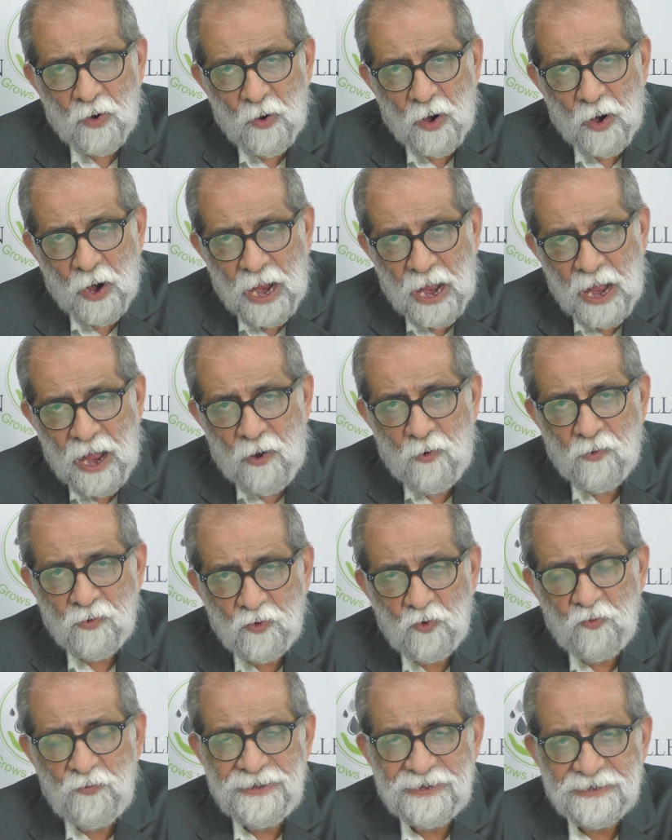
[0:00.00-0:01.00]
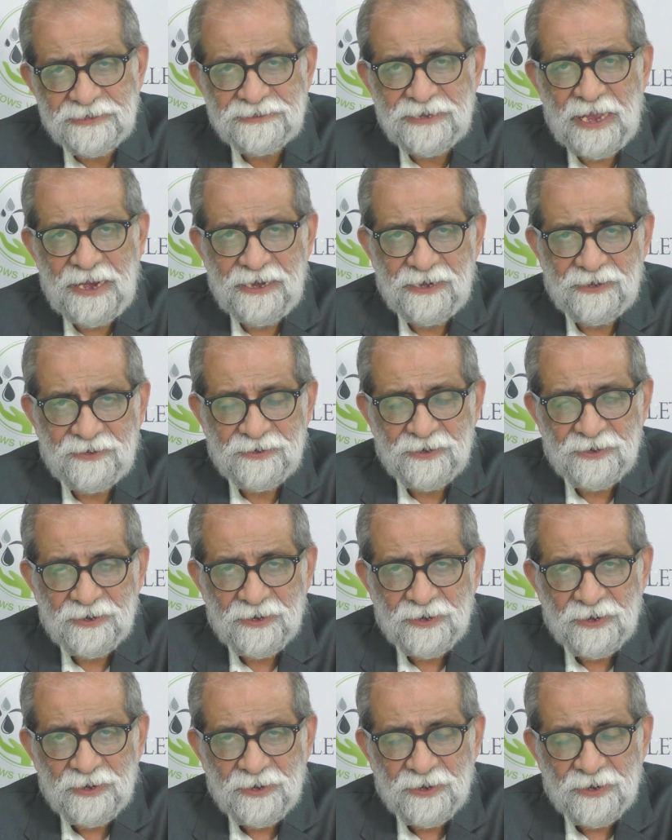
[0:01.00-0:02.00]
how do we decide?
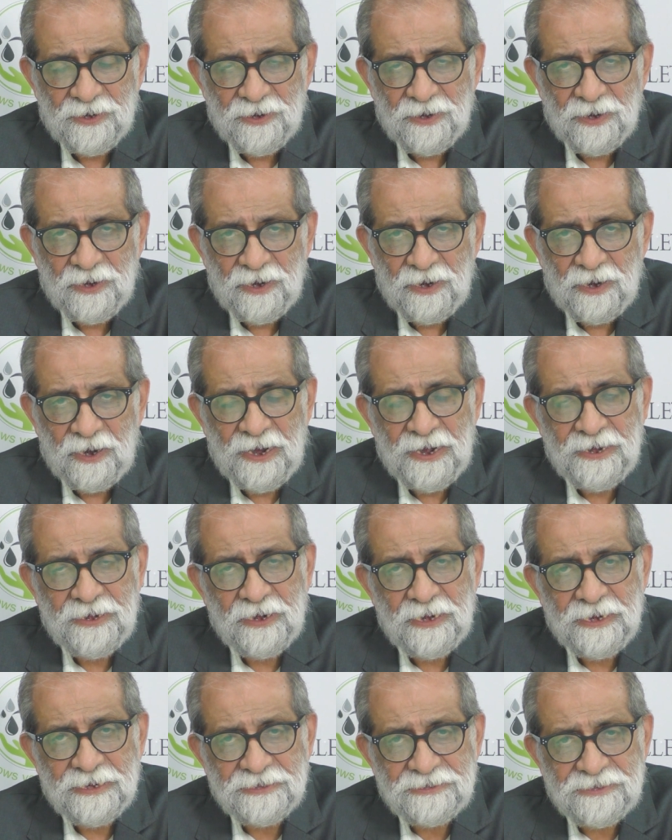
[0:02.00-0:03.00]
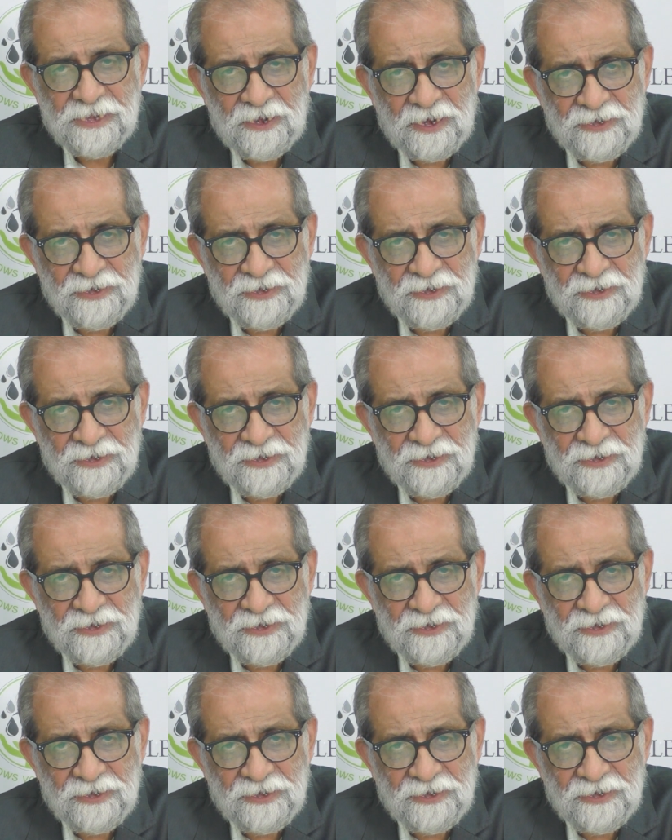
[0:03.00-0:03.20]
And is there